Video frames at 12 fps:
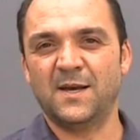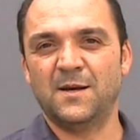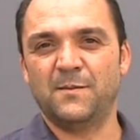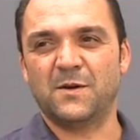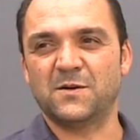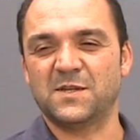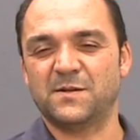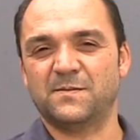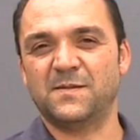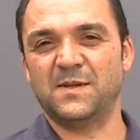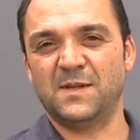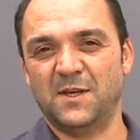because
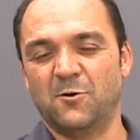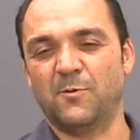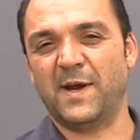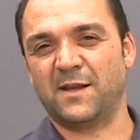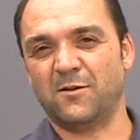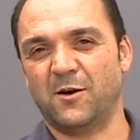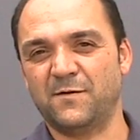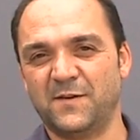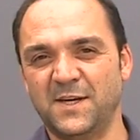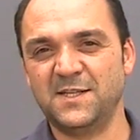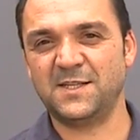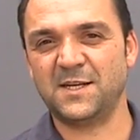it'll make life
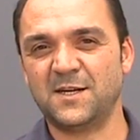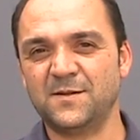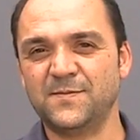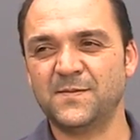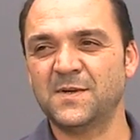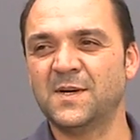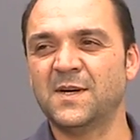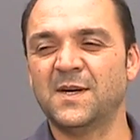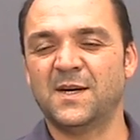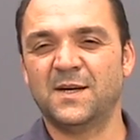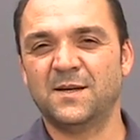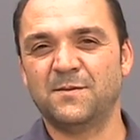easier,
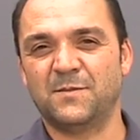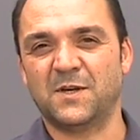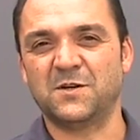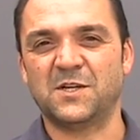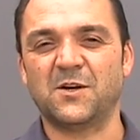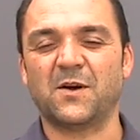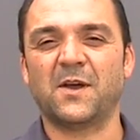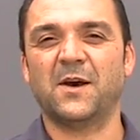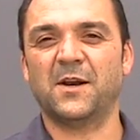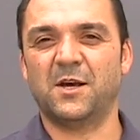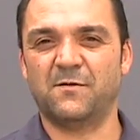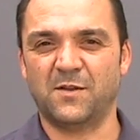because you're not
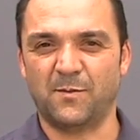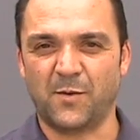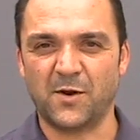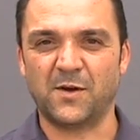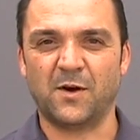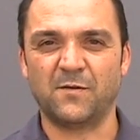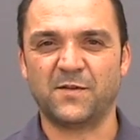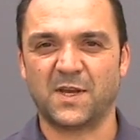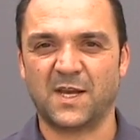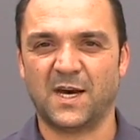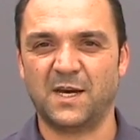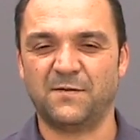going over the bonnet of the
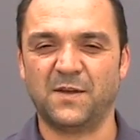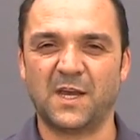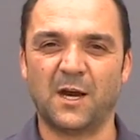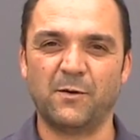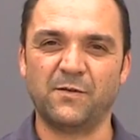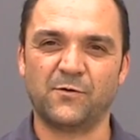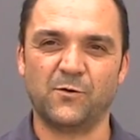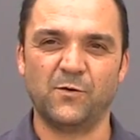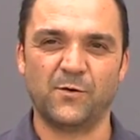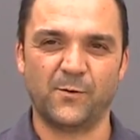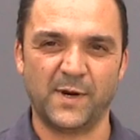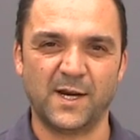car if you go in through
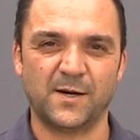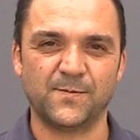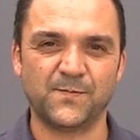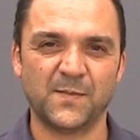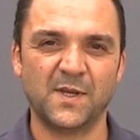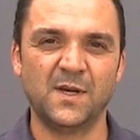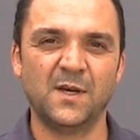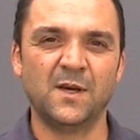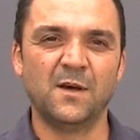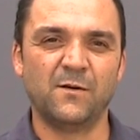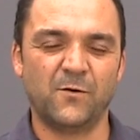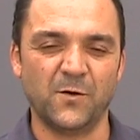the rear.
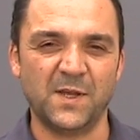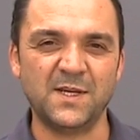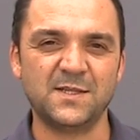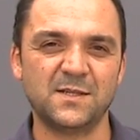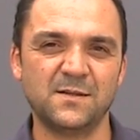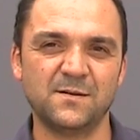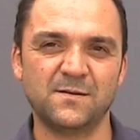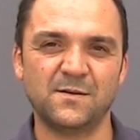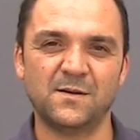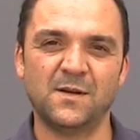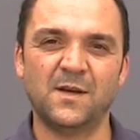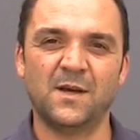For this,
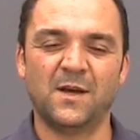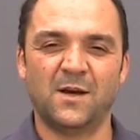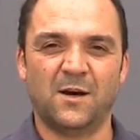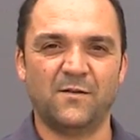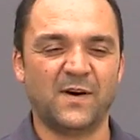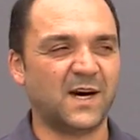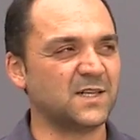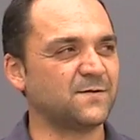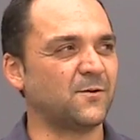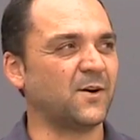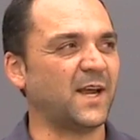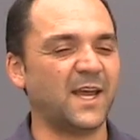I've asked
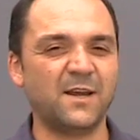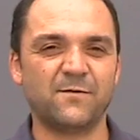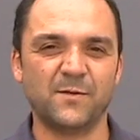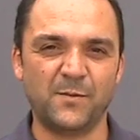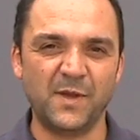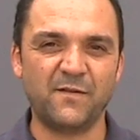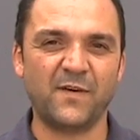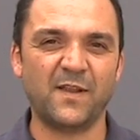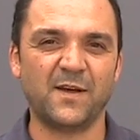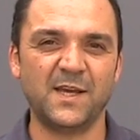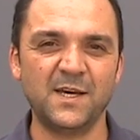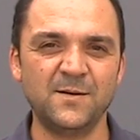for a hand from the big
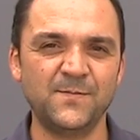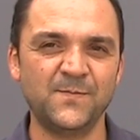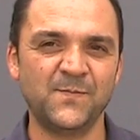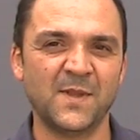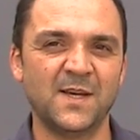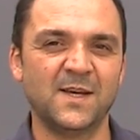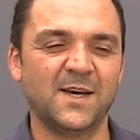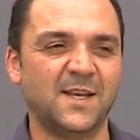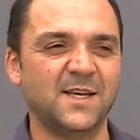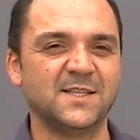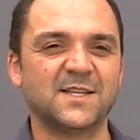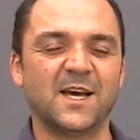fella here, and
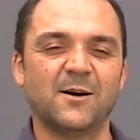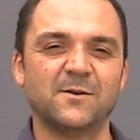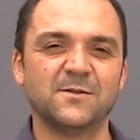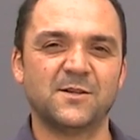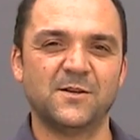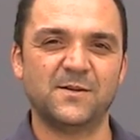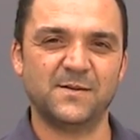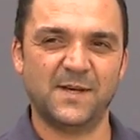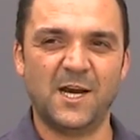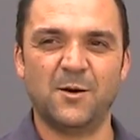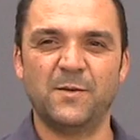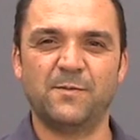he's going to
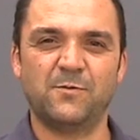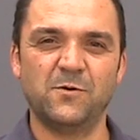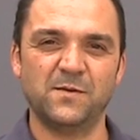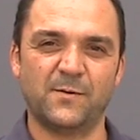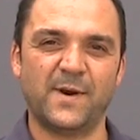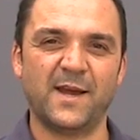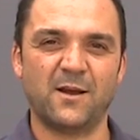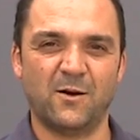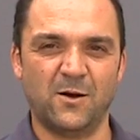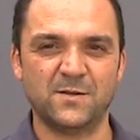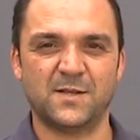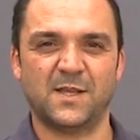help me put the rack
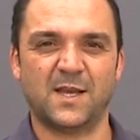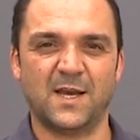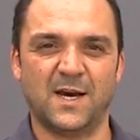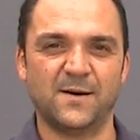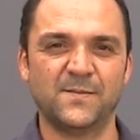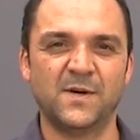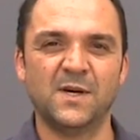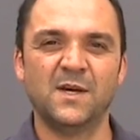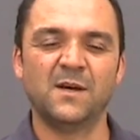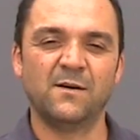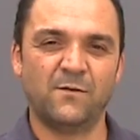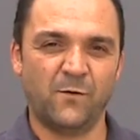onto the car.
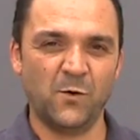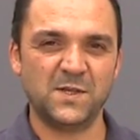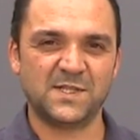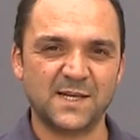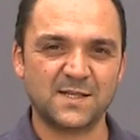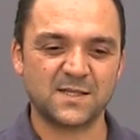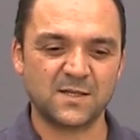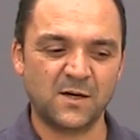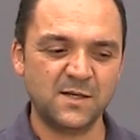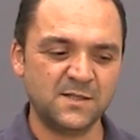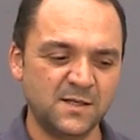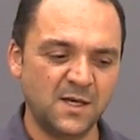For this
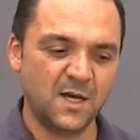exercise,